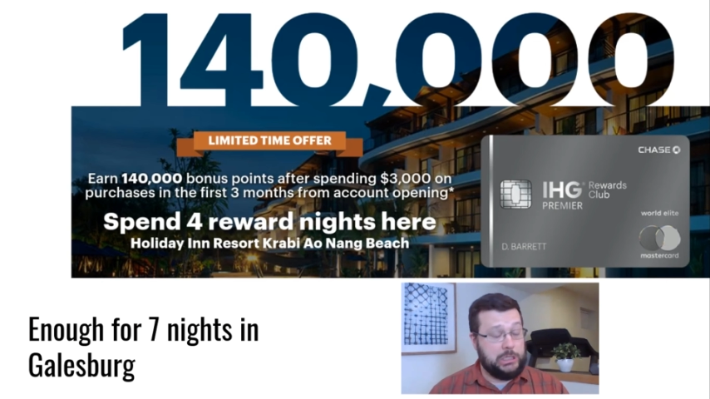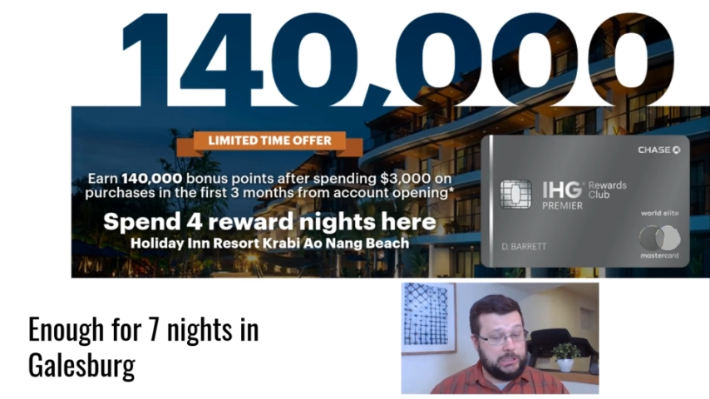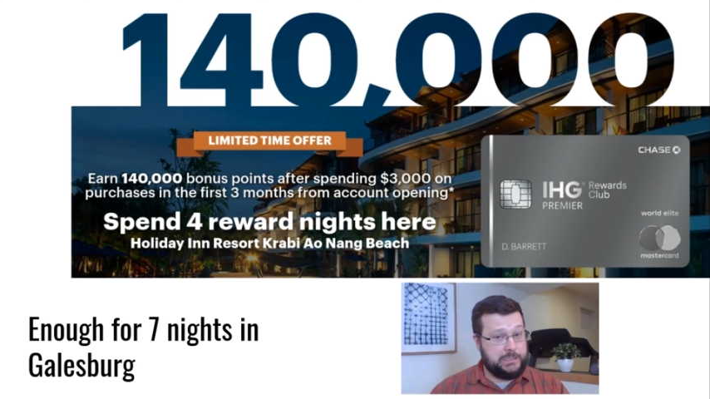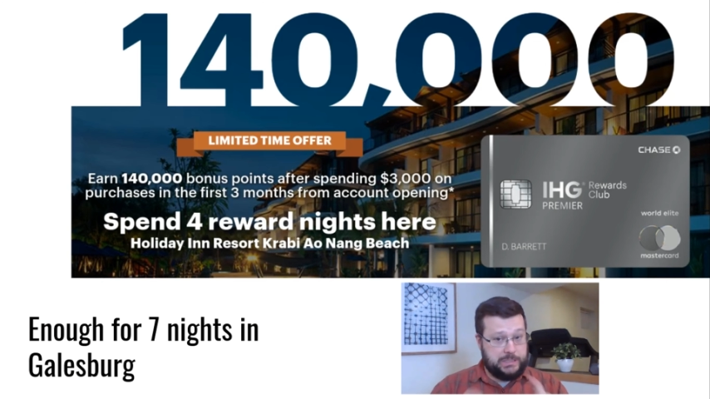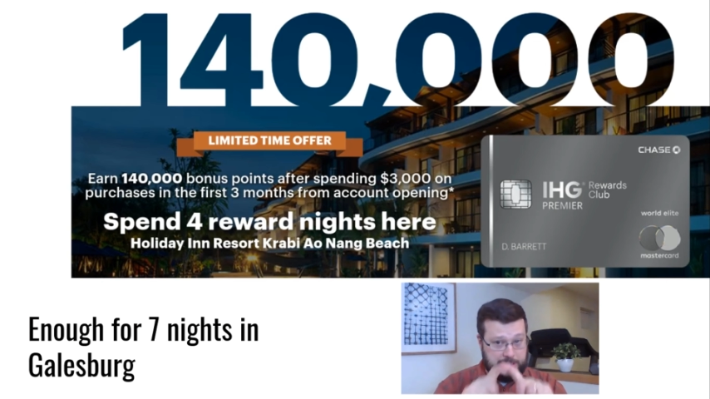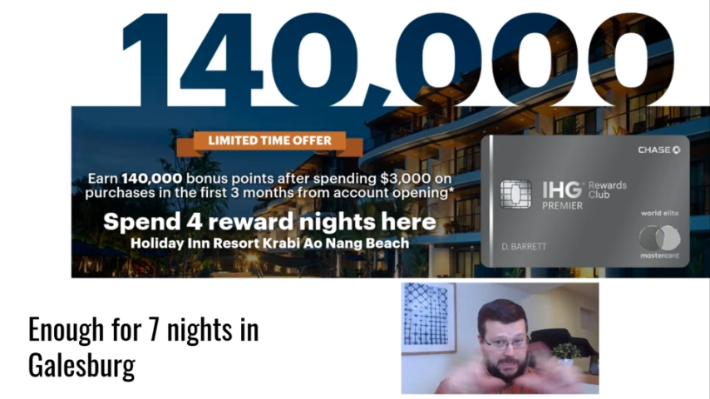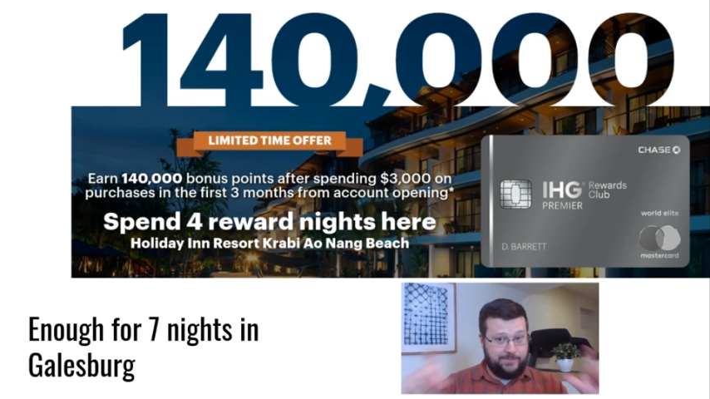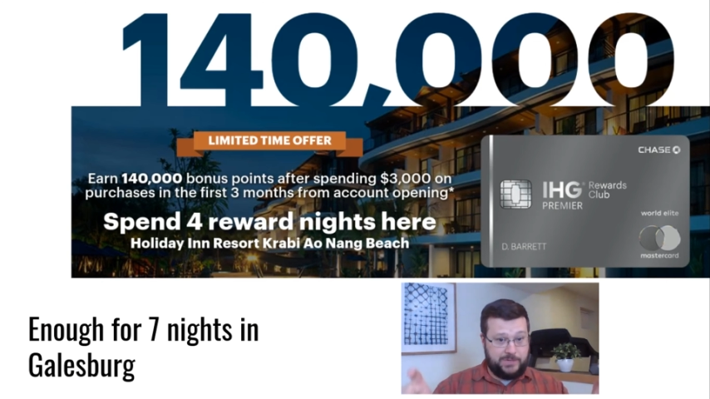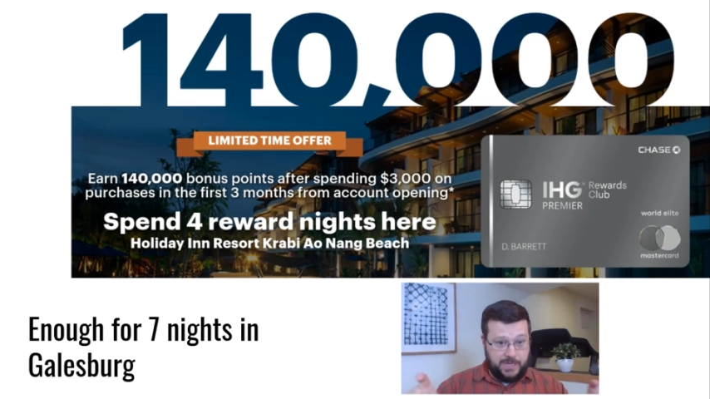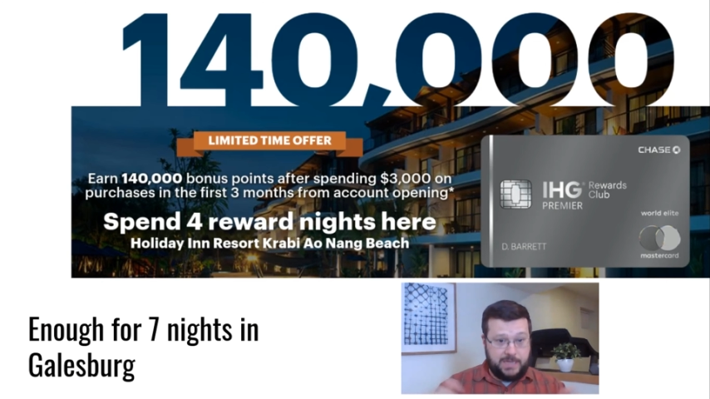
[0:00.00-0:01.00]
listed in the
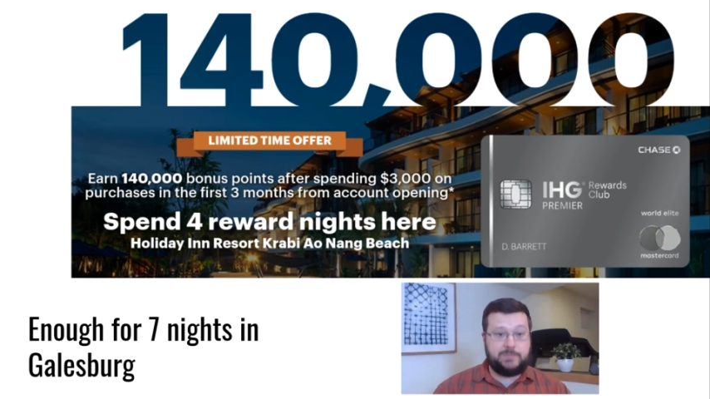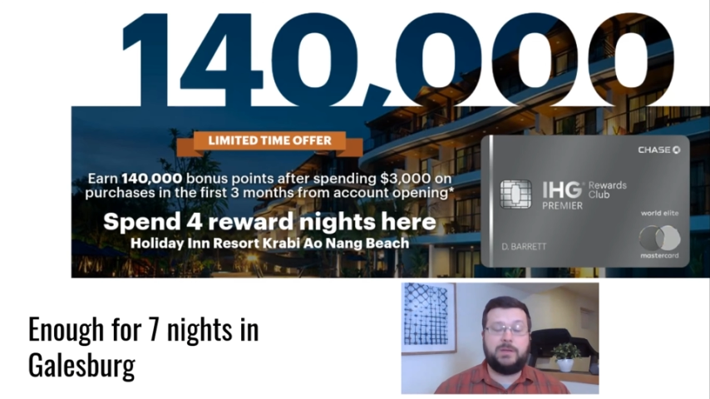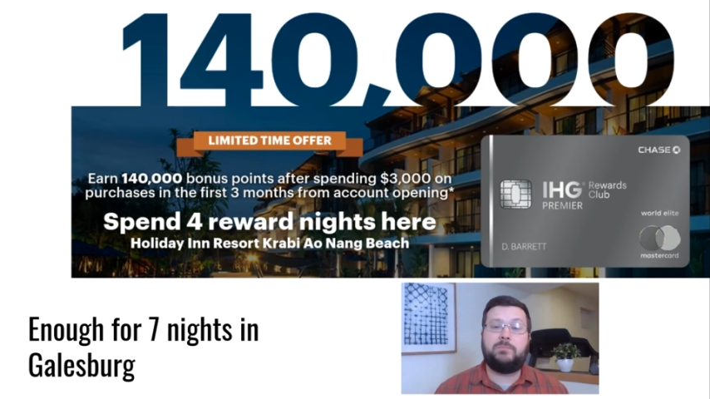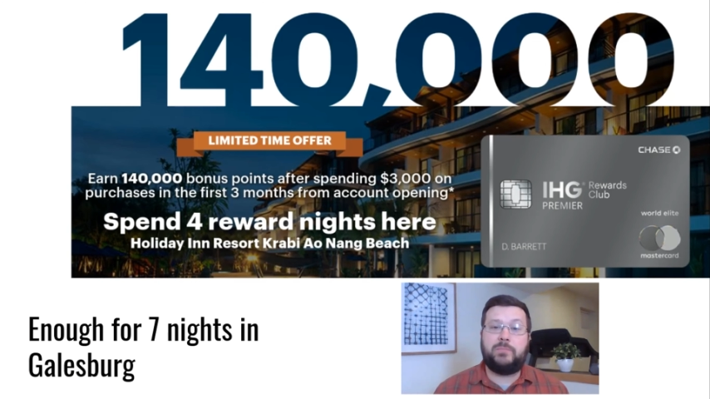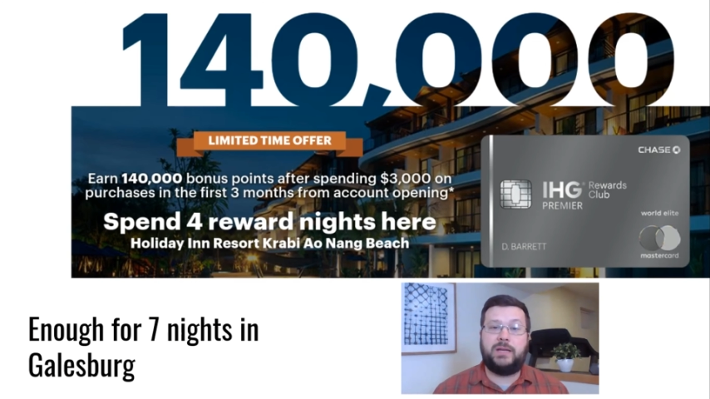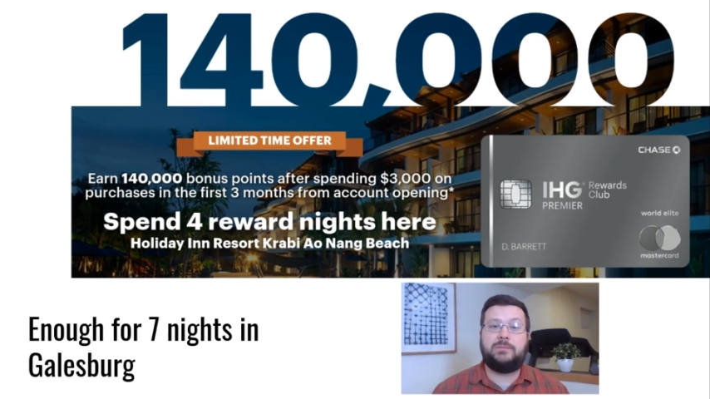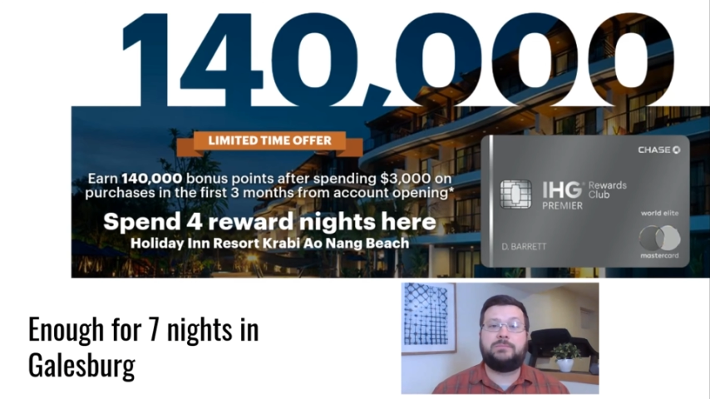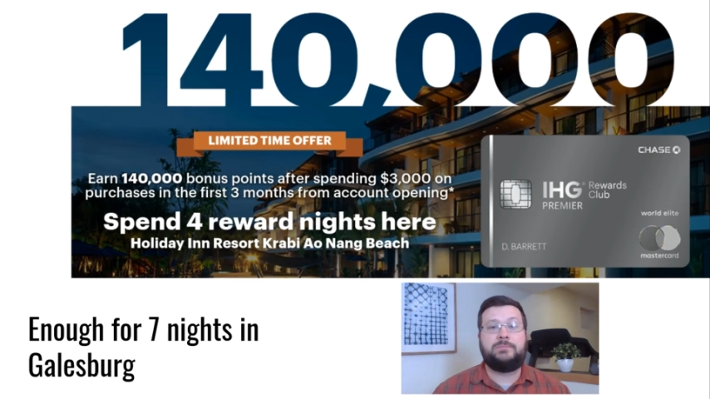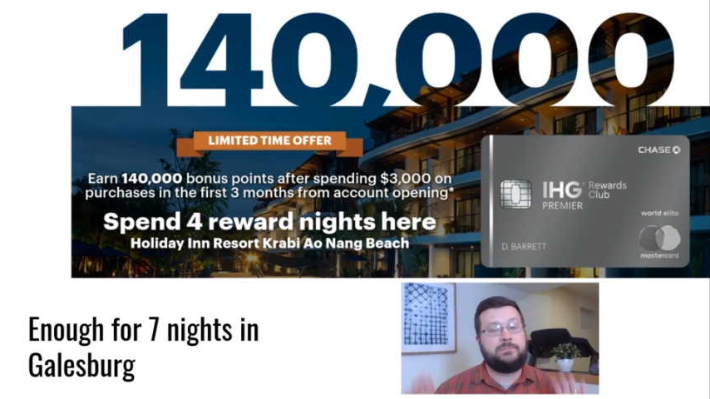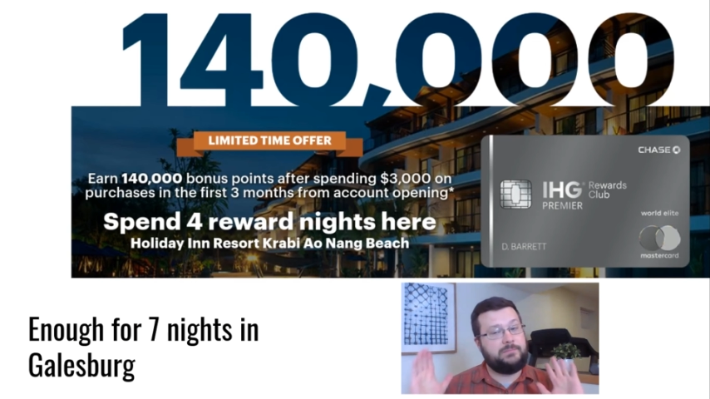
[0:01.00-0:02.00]
advertisement,
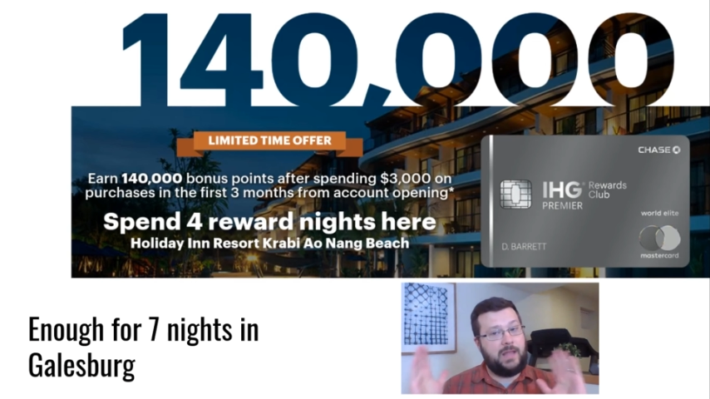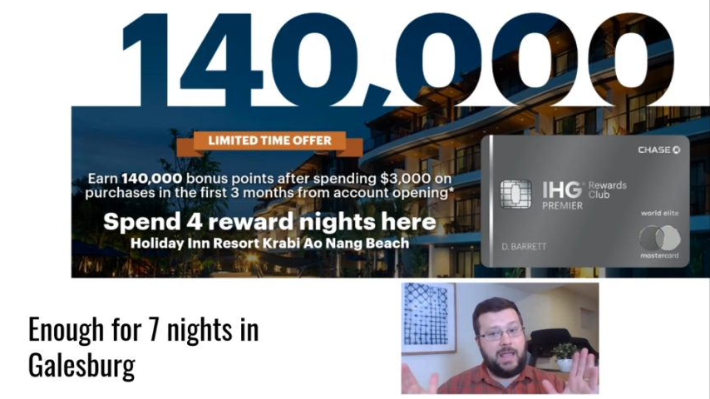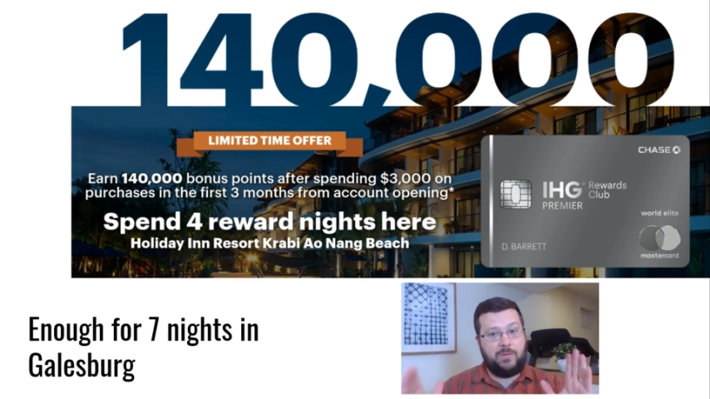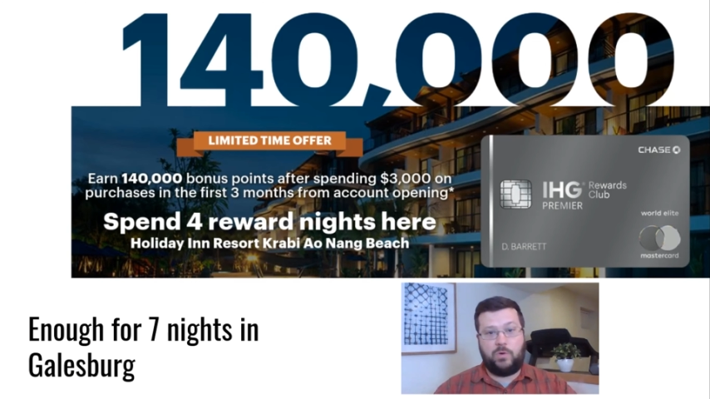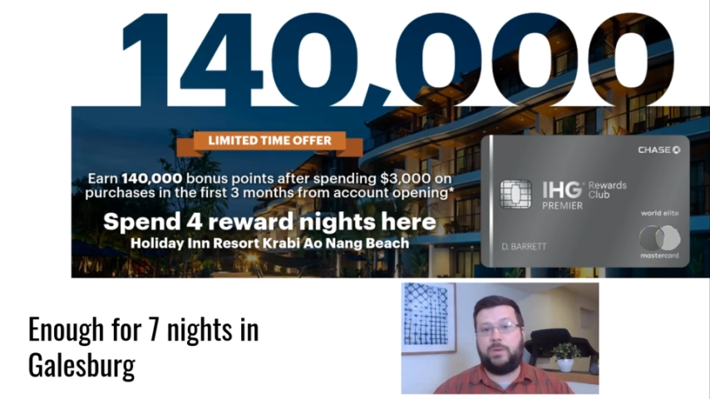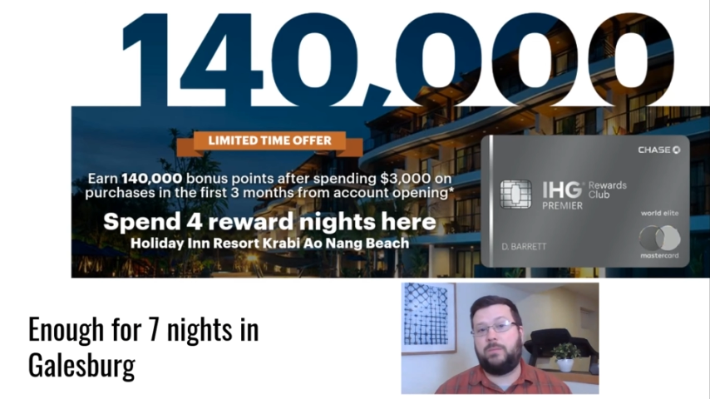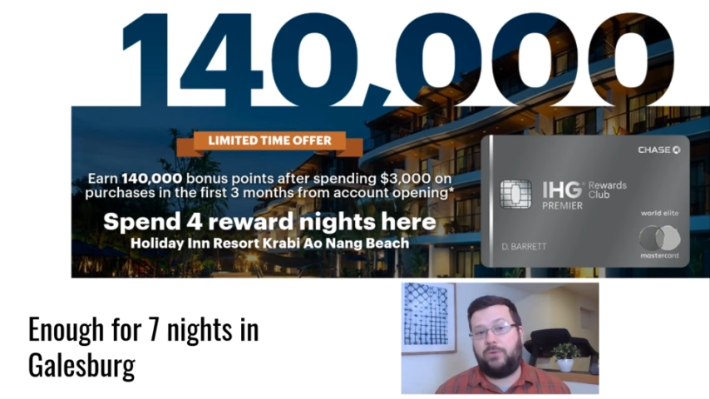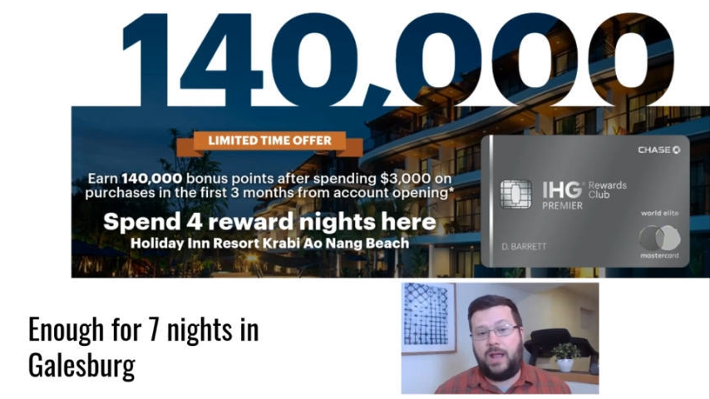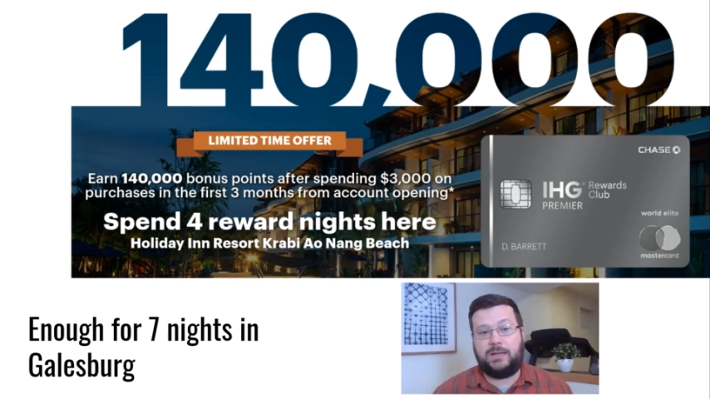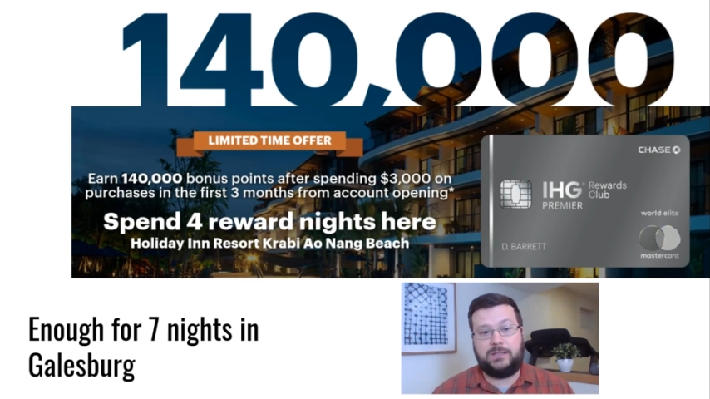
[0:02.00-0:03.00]
but hey, we're being
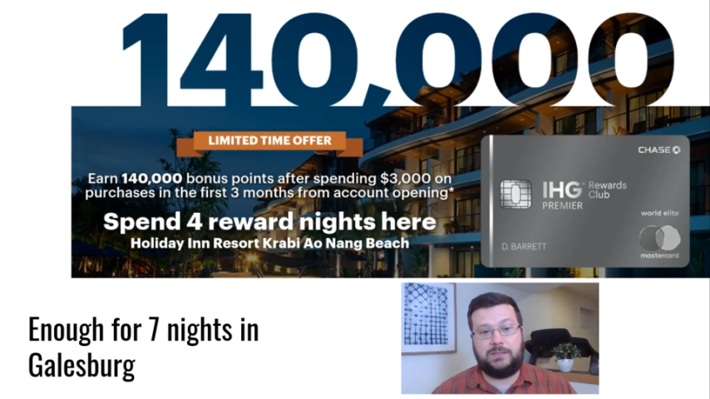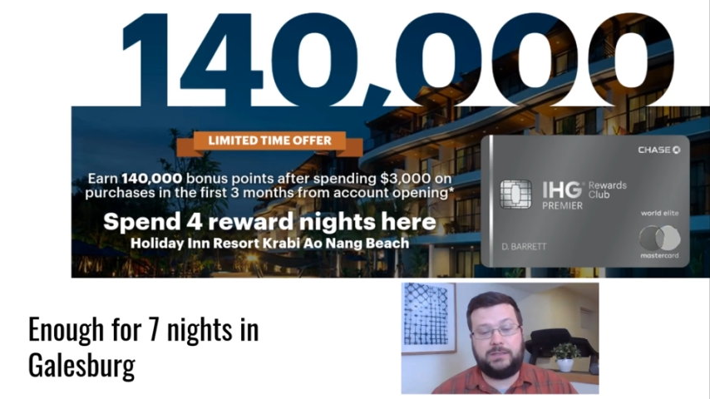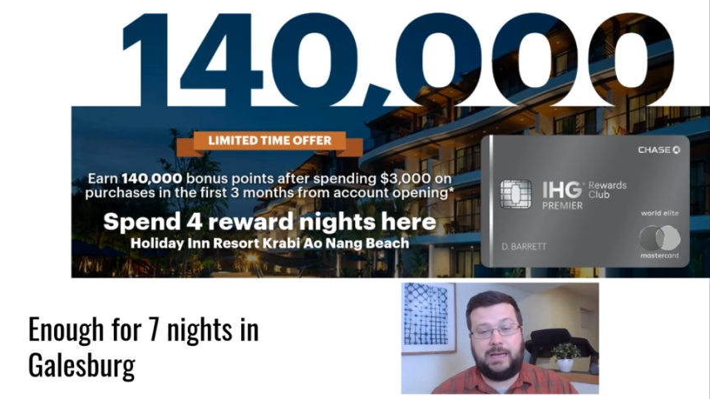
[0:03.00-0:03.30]
practical.